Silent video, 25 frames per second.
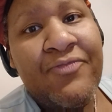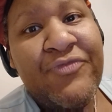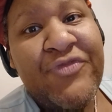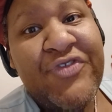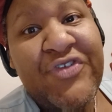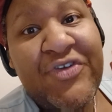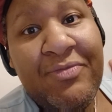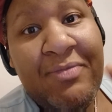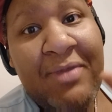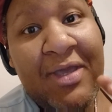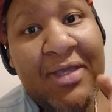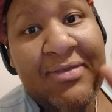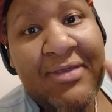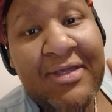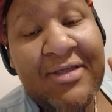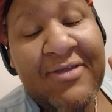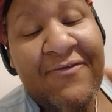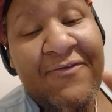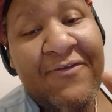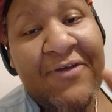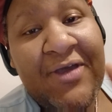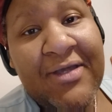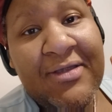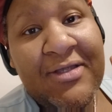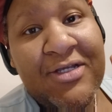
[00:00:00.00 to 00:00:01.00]
She made the
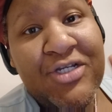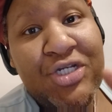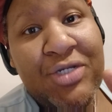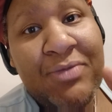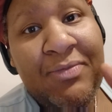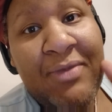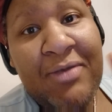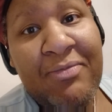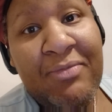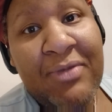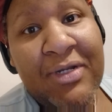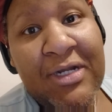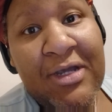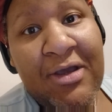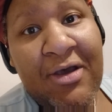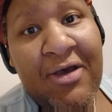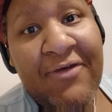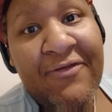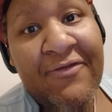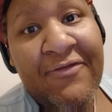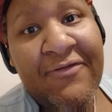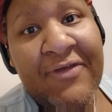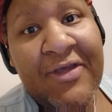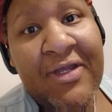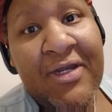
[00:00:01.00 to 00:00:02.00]
fact that she made money
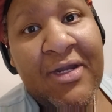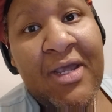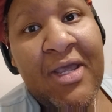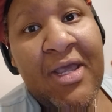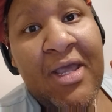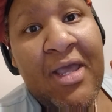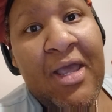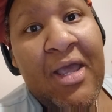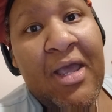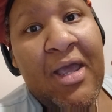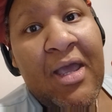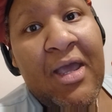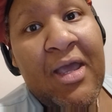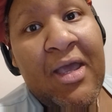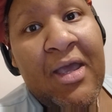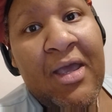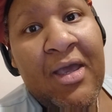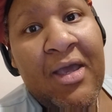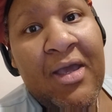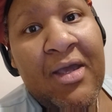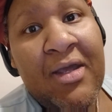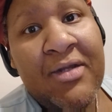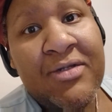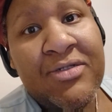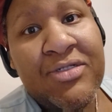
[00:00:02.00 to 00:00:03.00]
off of it
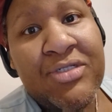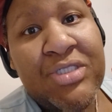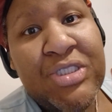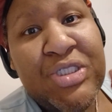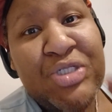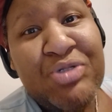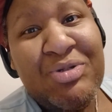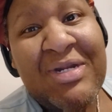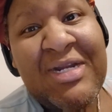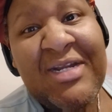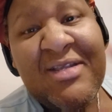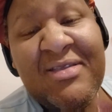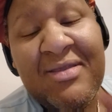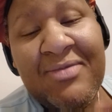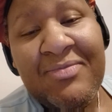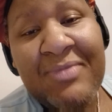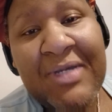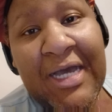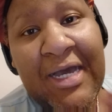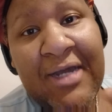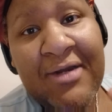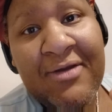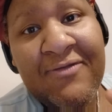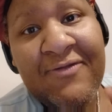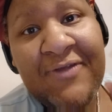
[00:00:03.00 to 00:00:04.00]
and treated them
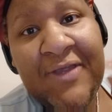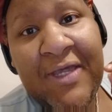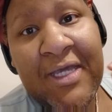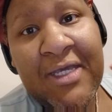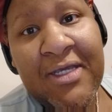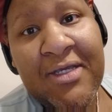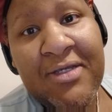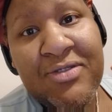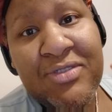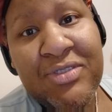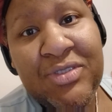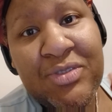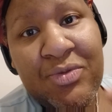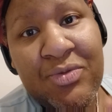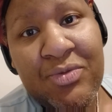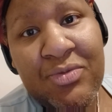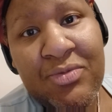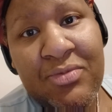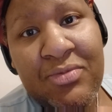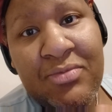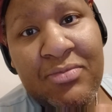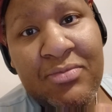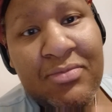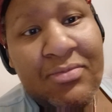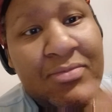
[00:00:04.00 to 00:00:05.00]
kind of like zoo,